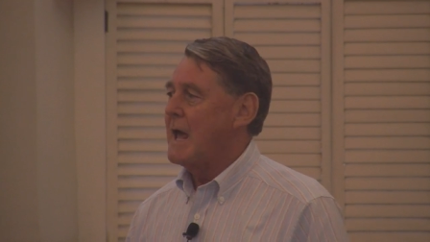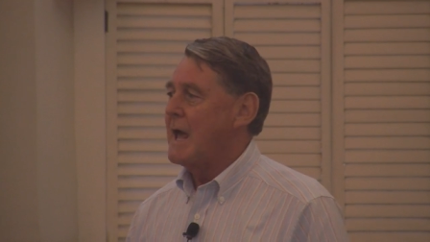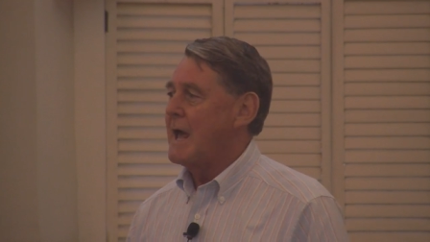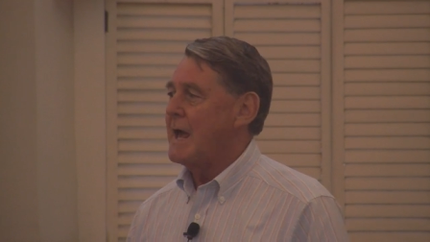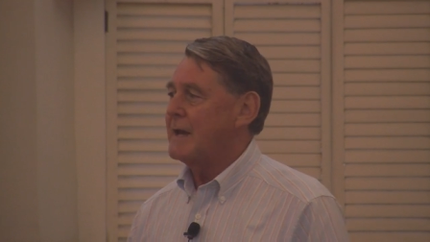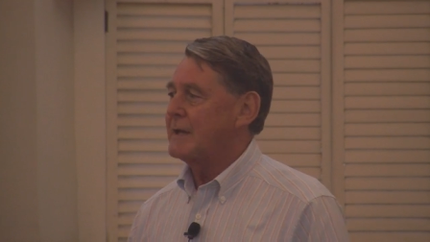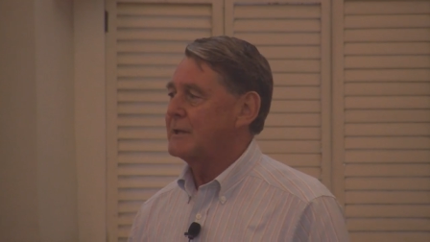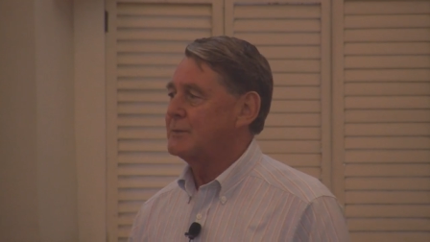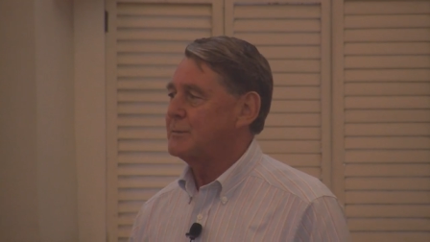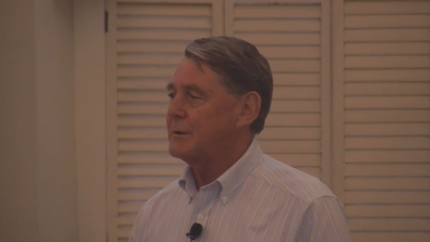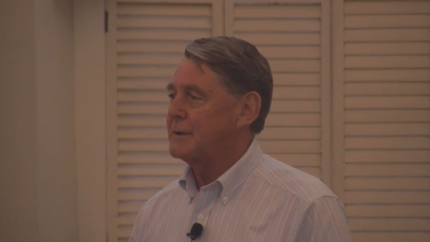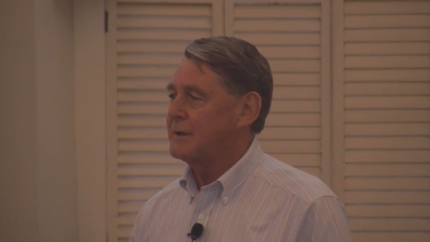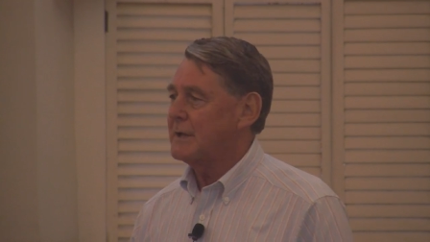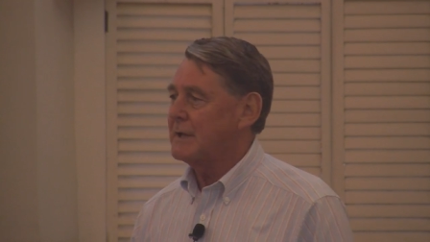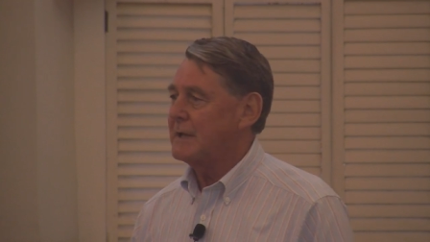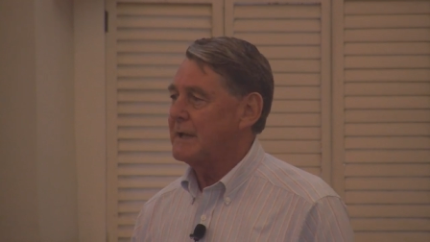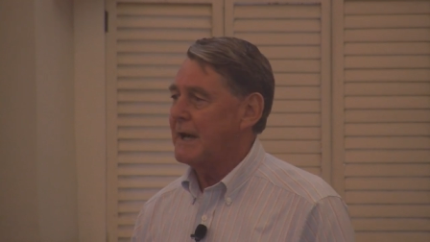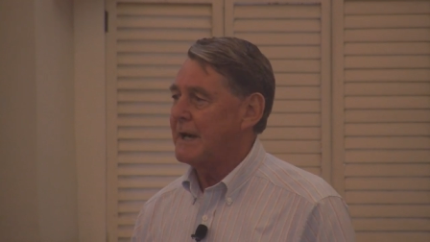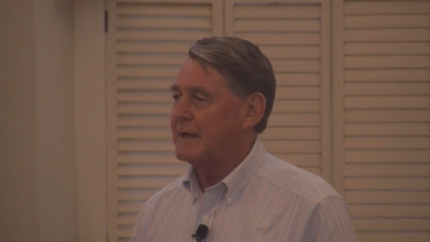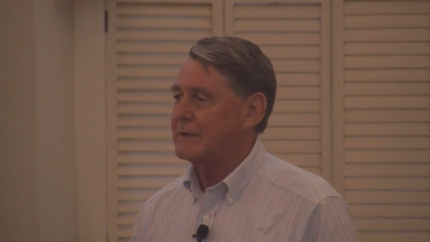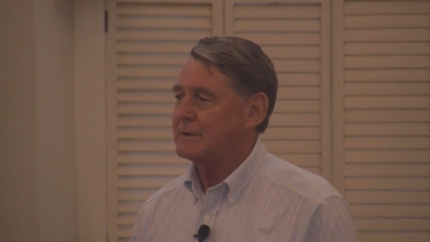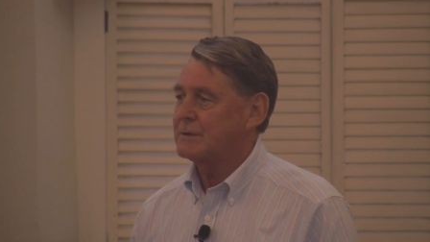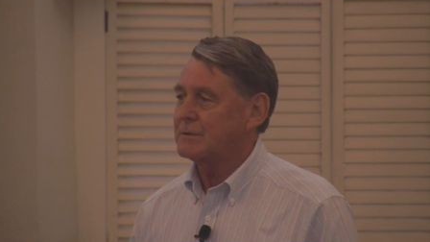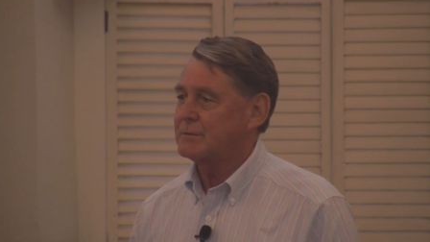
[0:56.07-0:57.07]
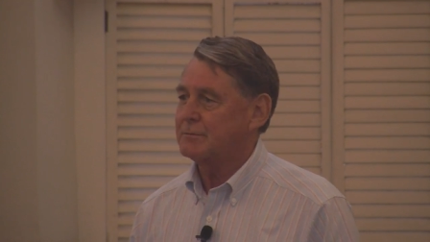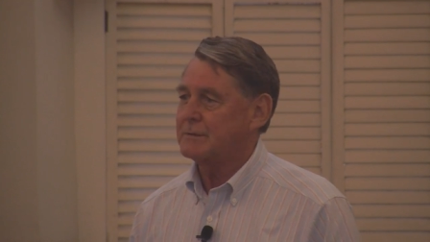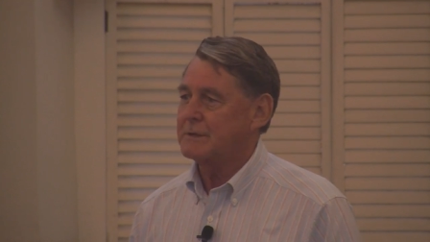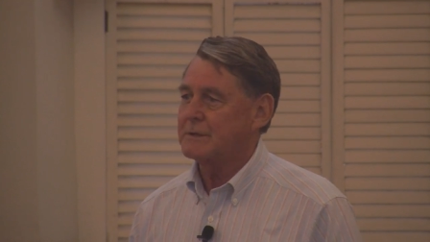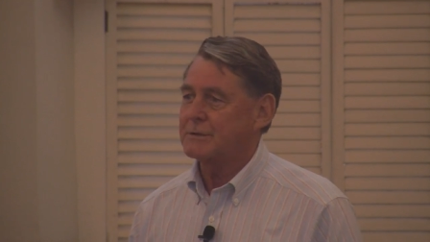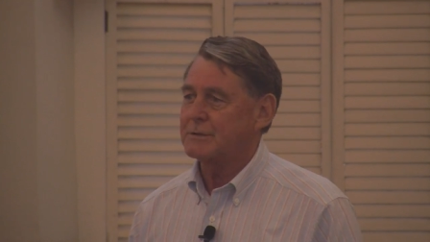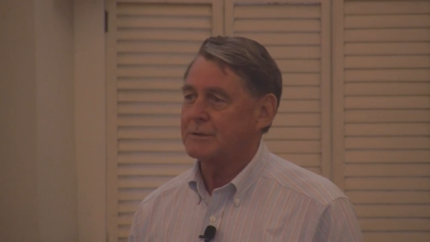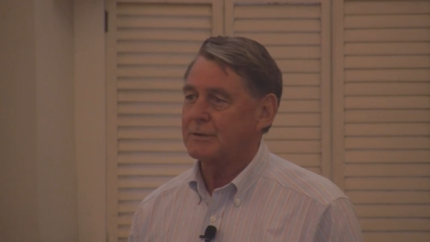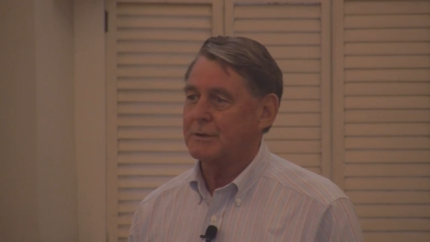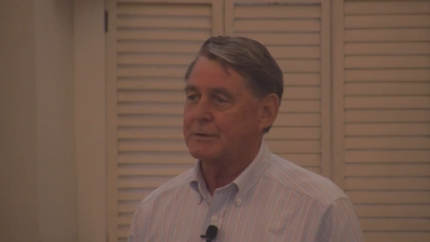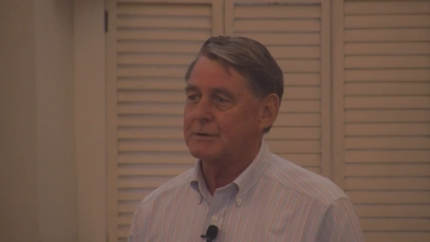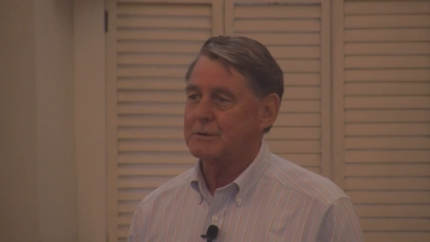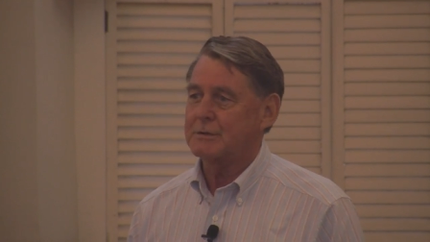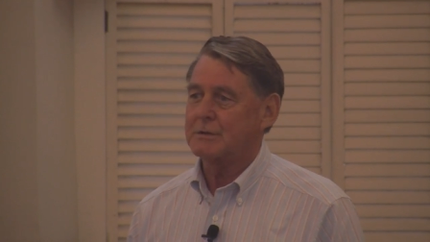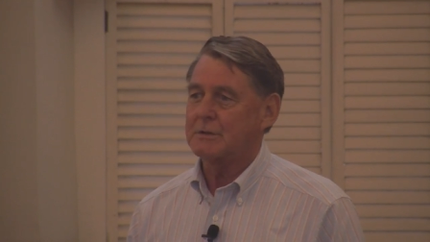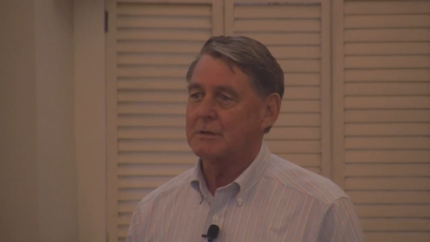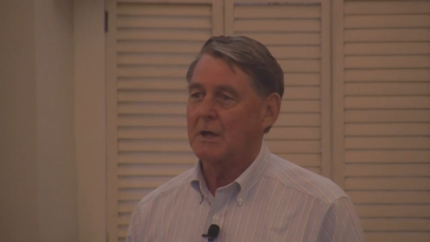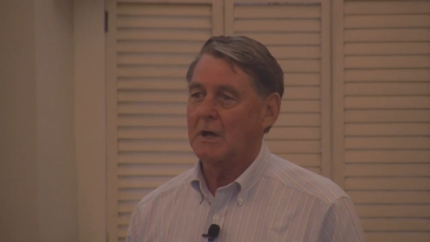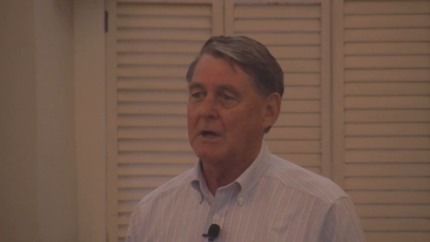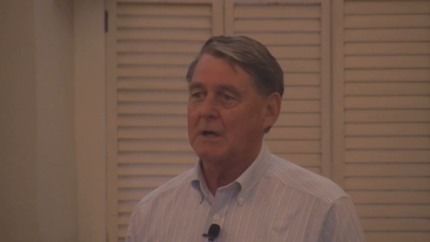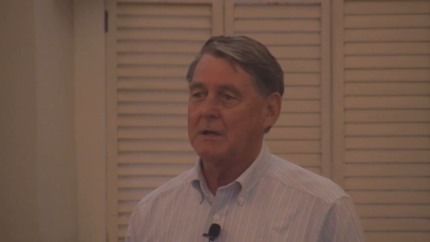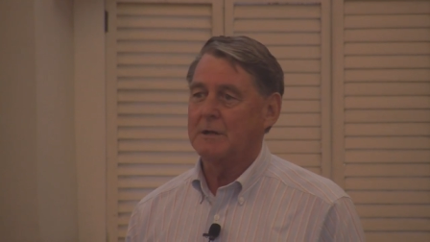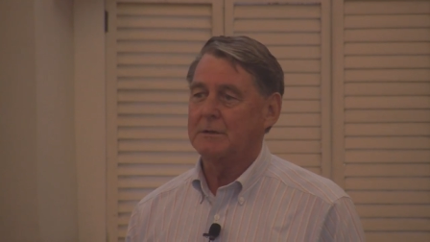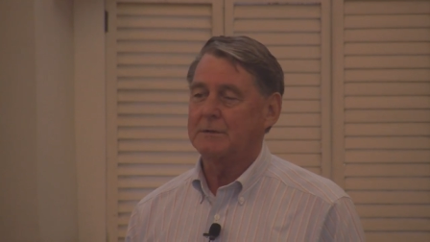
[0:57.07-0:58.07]
and it's one of the largest research
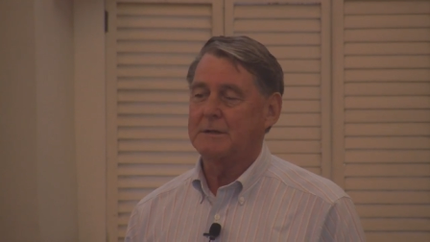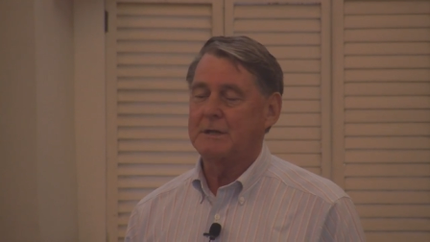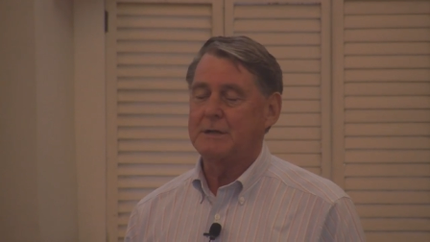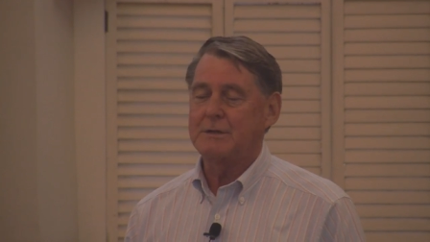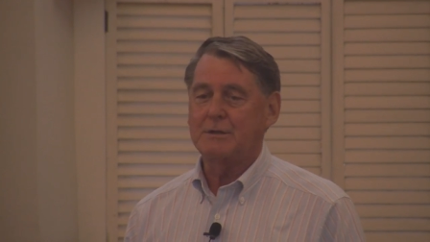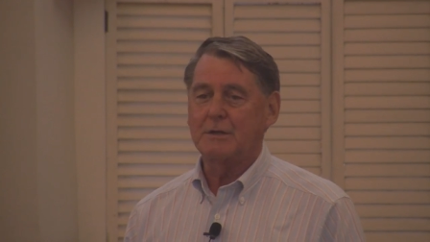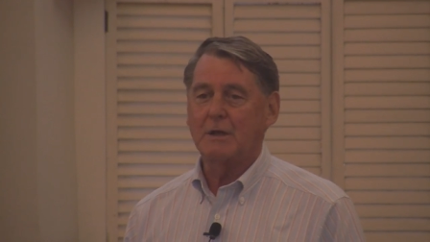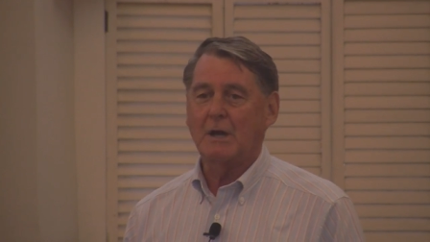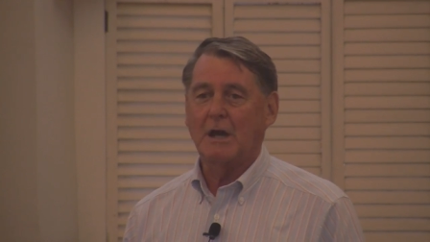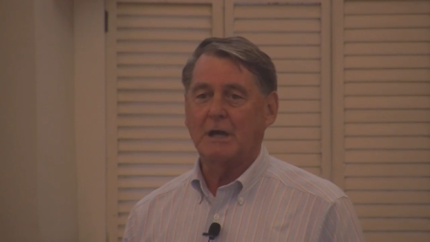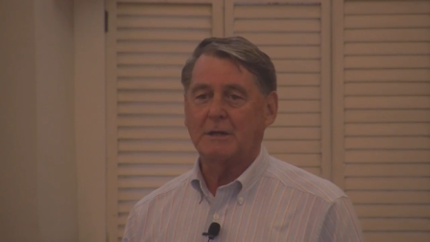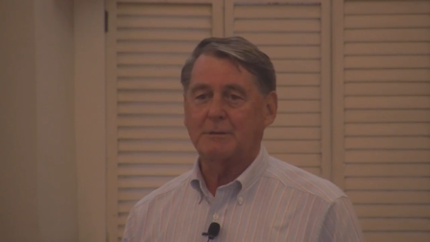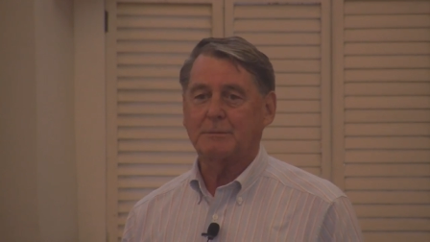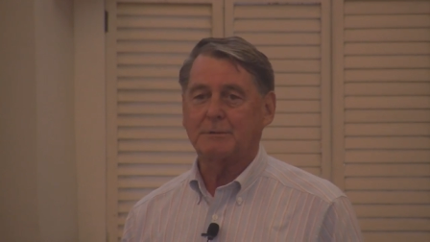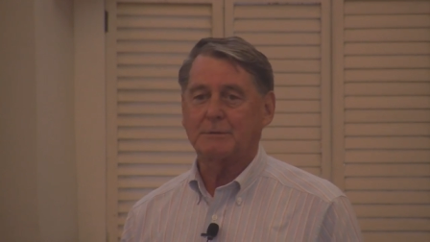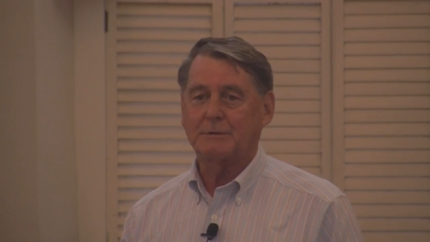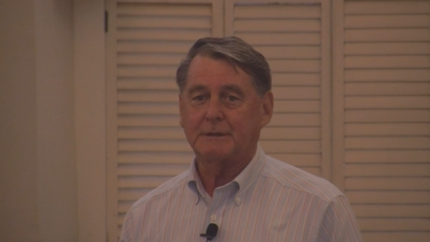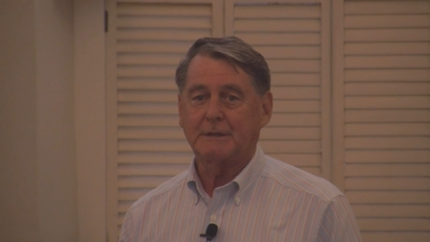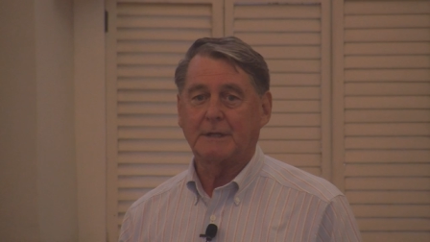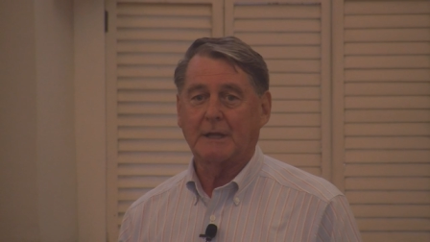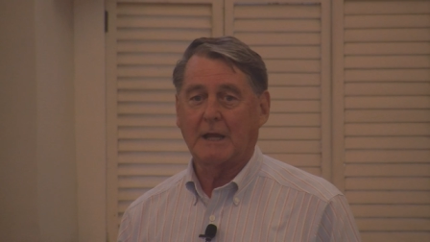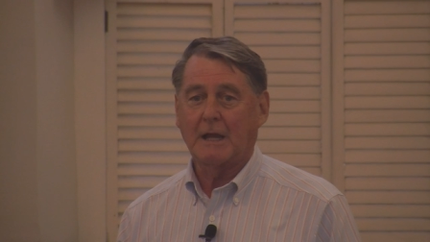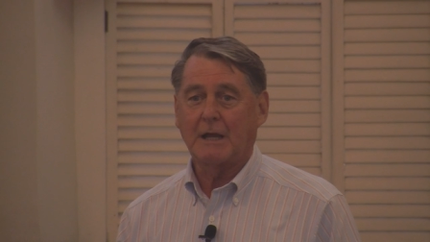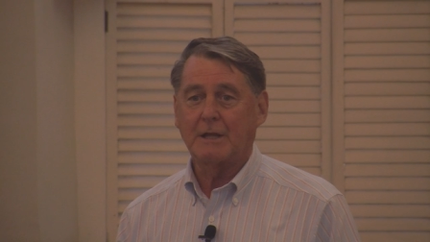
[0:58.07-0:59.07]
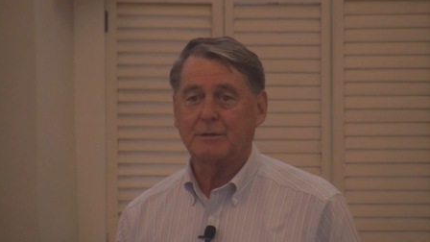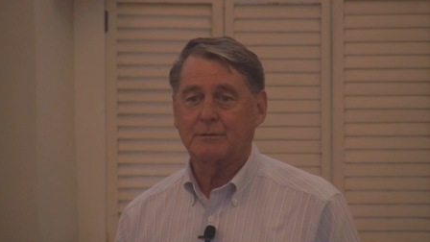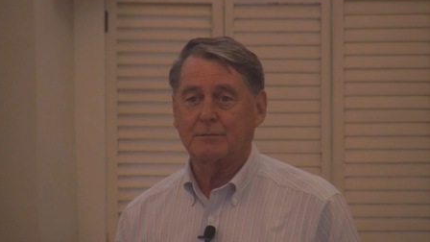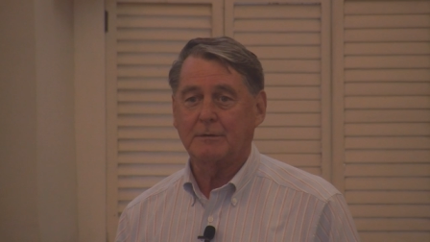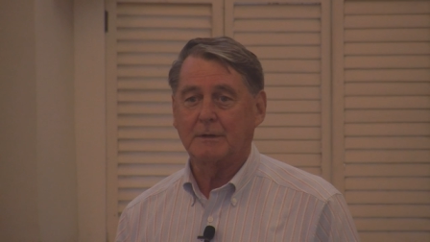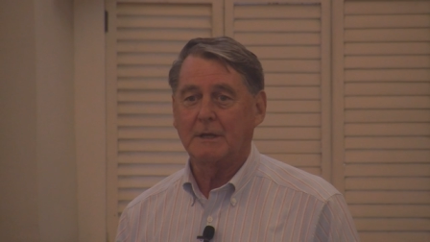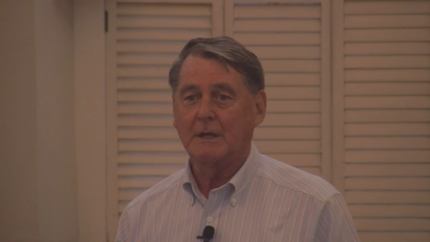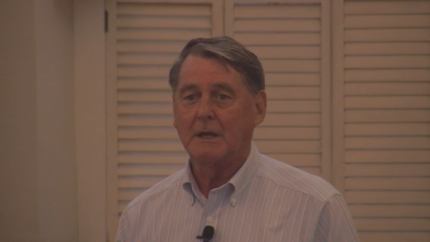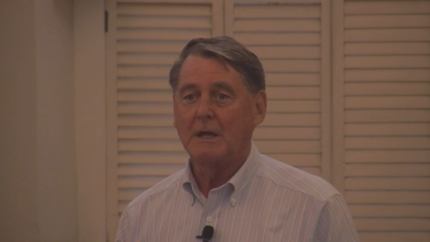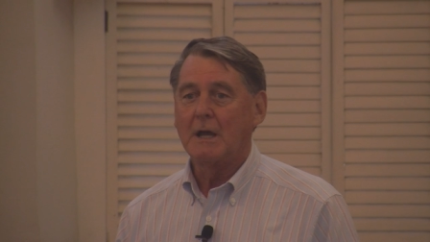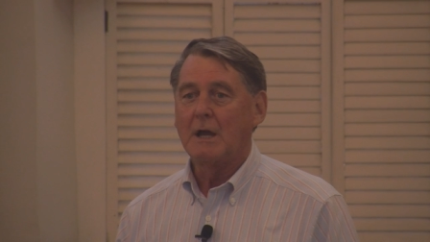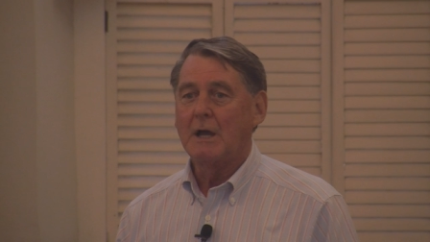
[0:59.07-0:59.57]
uh, teaching hospitals in the country.